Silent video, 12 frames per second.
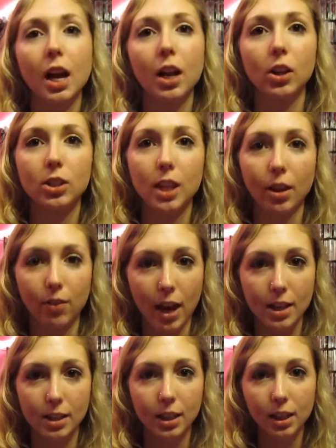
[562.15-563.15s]
kind of looks like
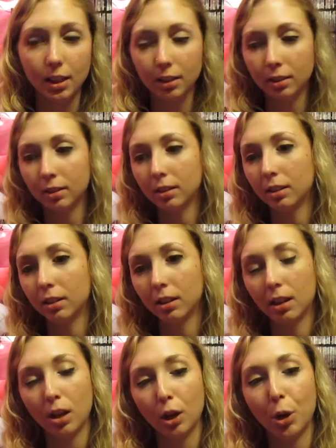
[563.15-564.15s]
Vaseline,
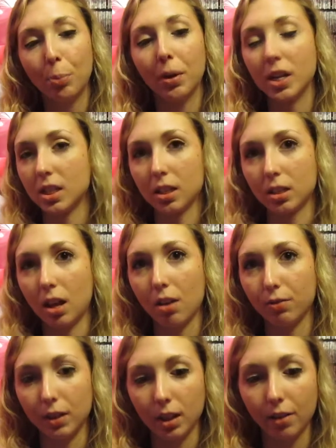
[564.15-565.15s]
but it does
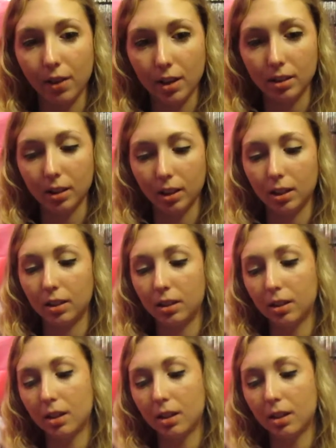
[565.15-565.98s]
not feel like Vaseline.